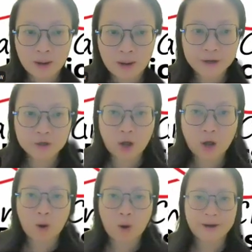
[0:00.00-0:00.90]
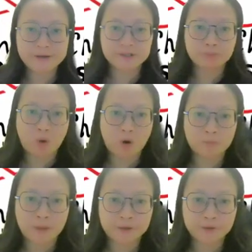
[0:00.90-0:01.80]
My clockwise
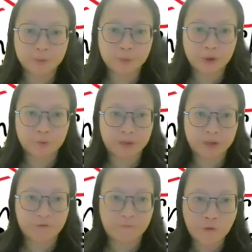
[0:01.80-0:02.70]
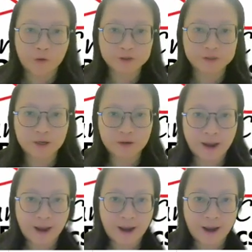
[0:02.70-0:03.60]
moment will be force
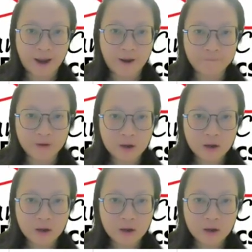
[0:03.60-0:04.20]
F